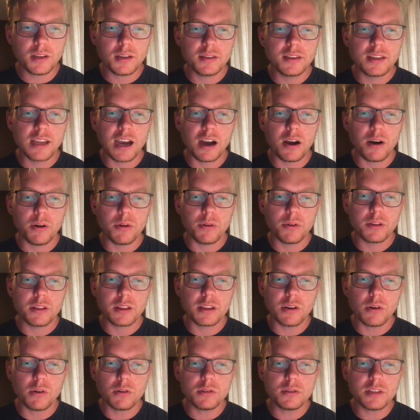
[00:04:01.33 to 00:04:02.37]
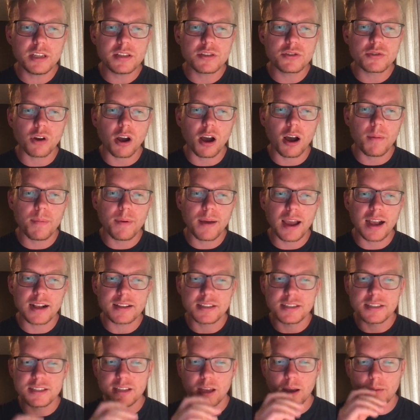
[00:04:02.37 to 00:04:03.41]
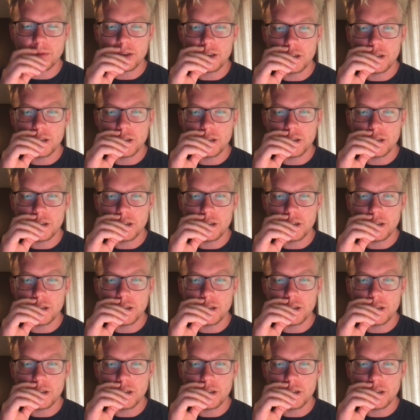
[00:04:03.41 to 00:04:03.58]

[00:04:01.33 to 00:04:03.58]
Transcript: Now, the only drawback to sub